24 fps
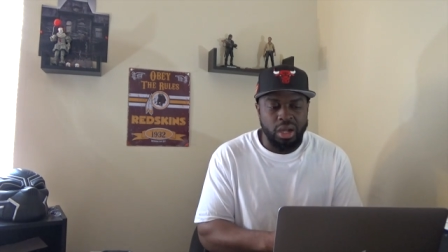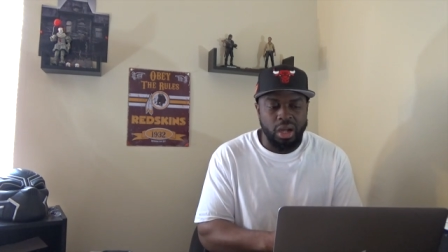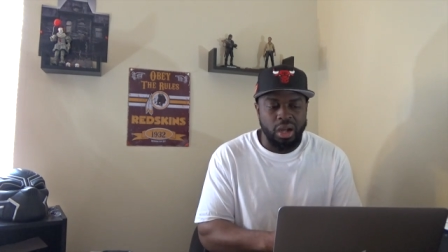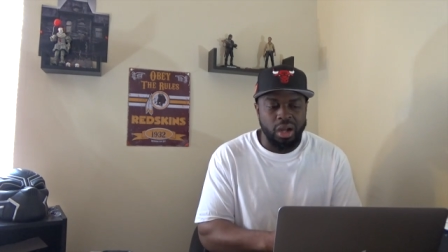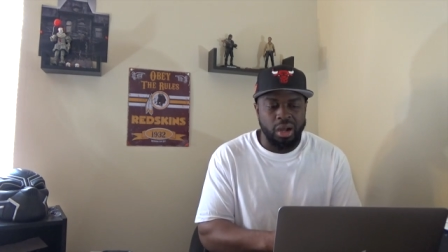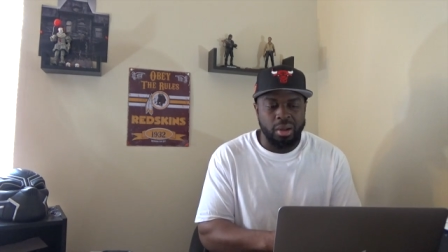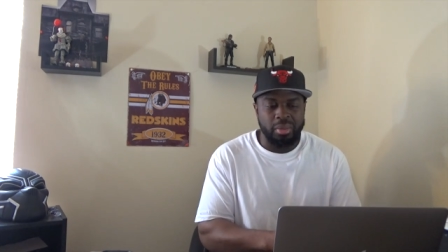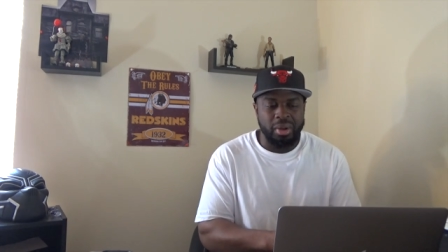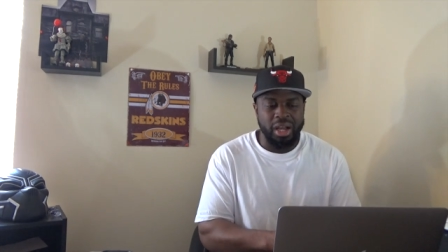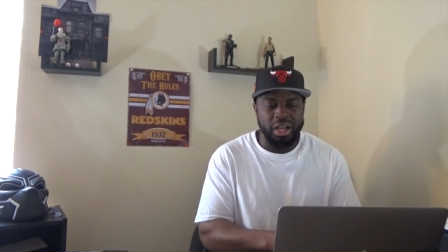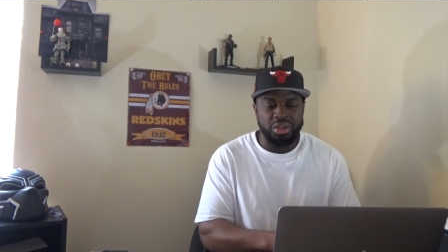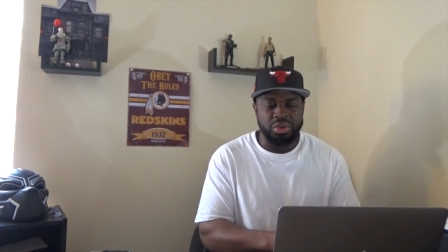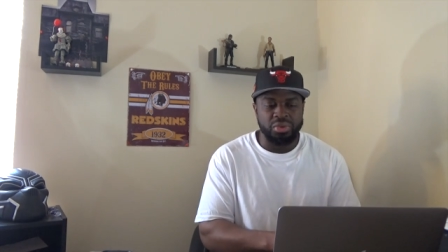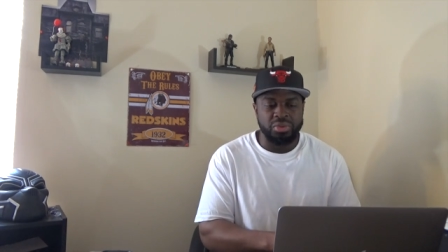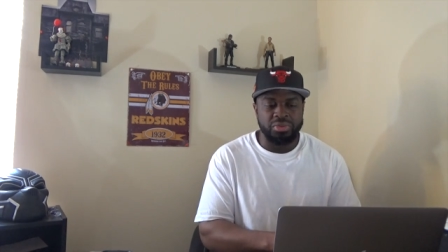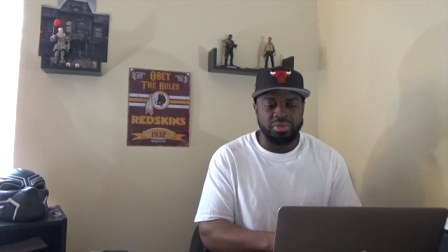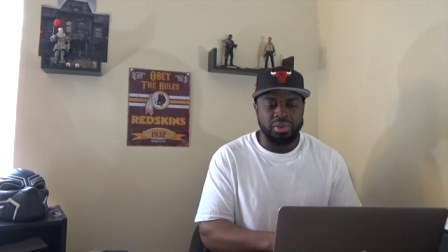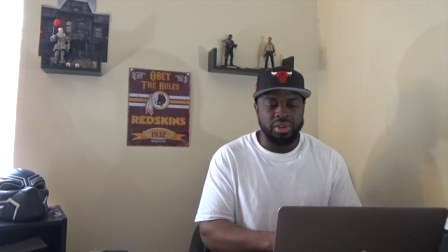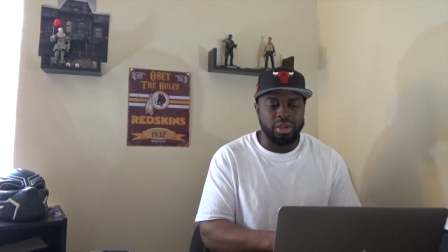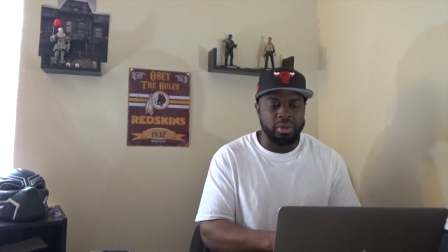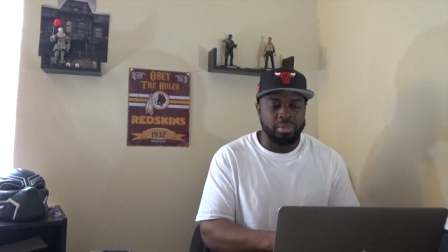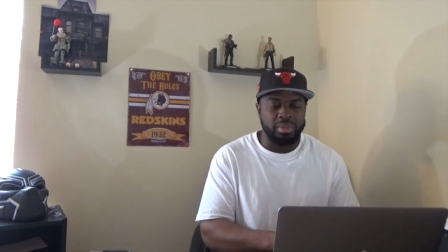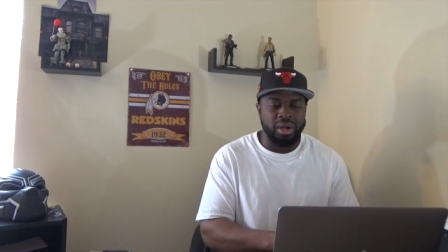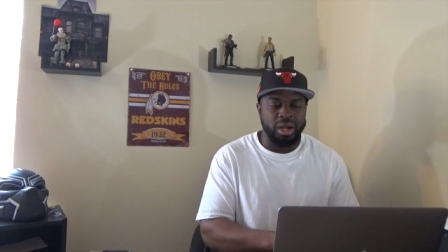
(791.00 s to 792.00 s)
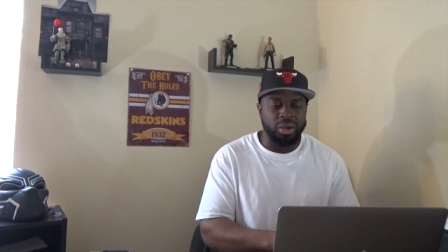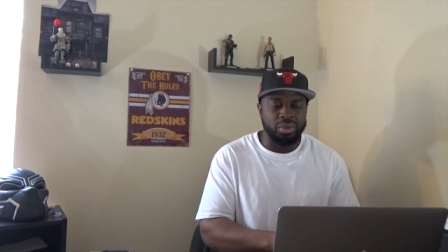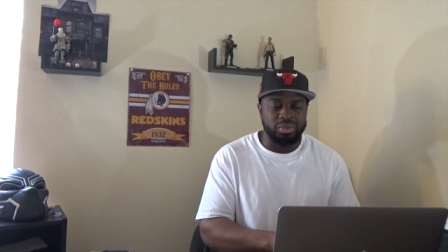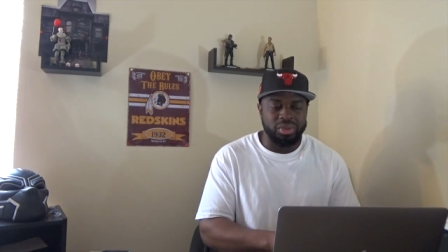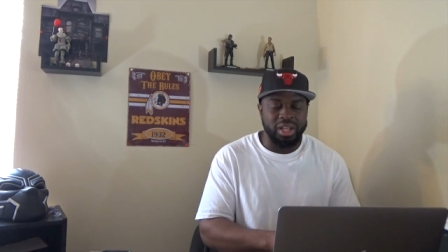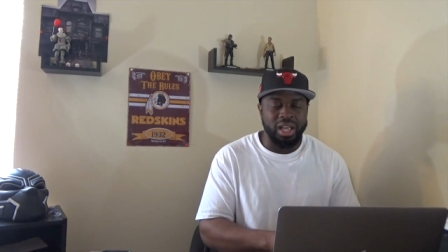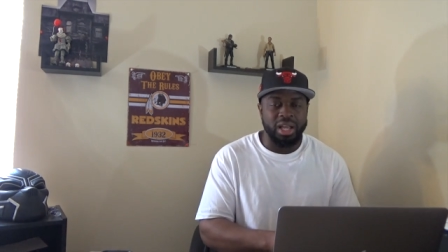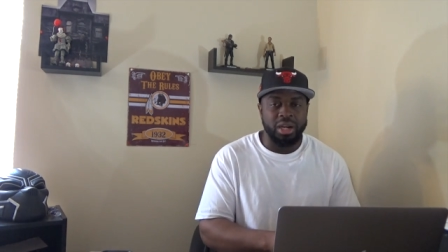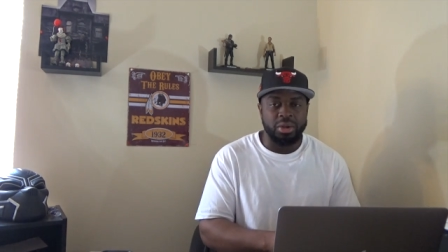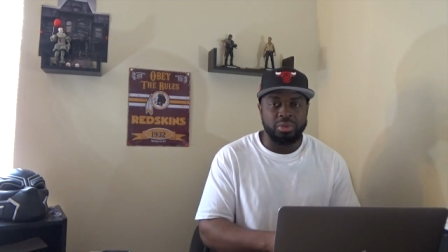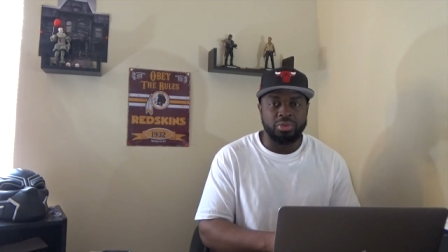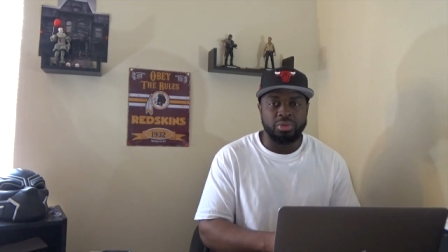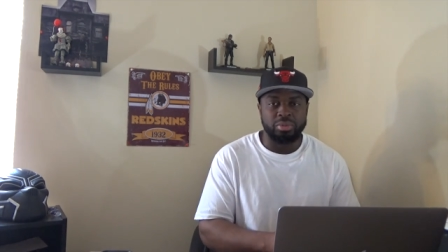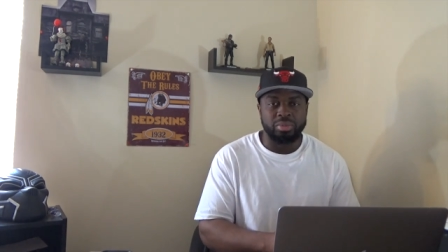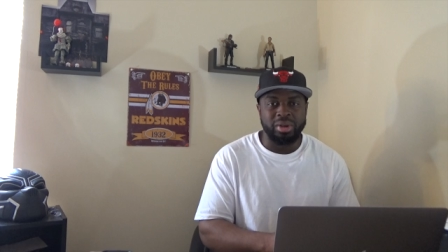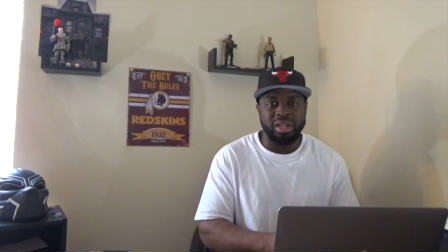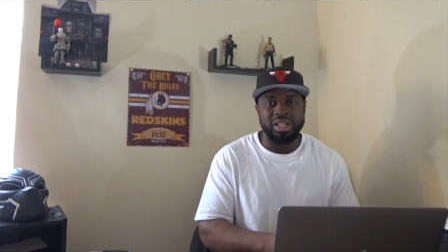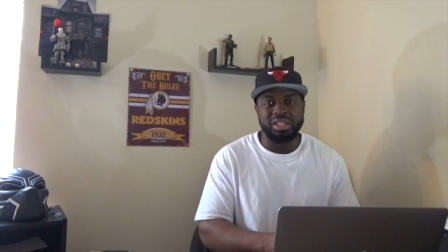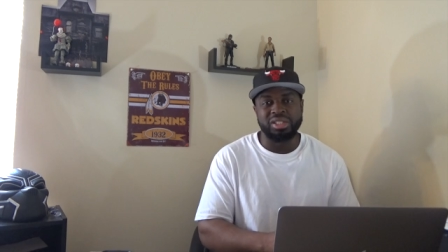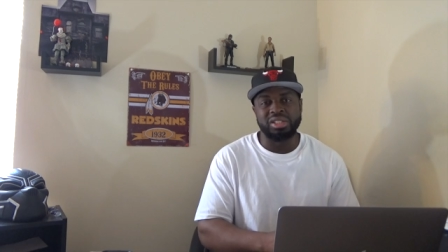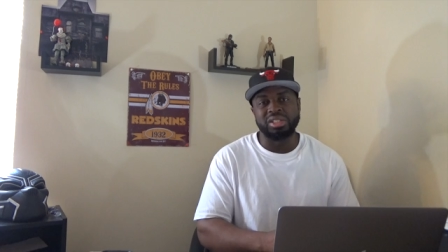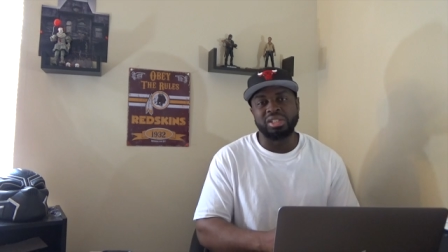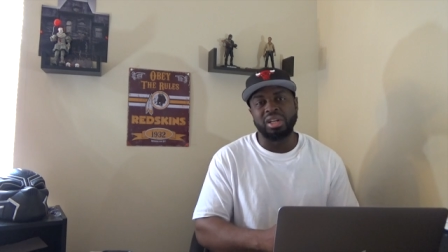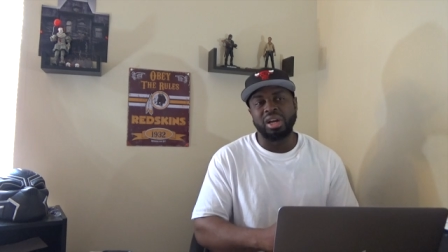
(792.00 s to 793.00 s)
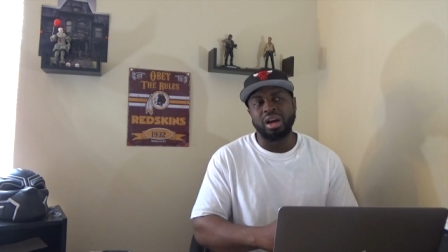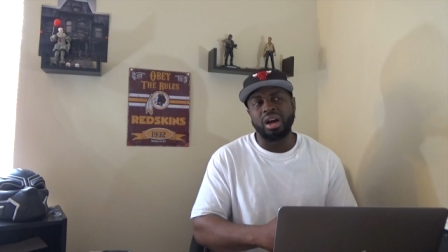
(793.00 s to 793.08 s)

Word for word: Um, how you feel about that information.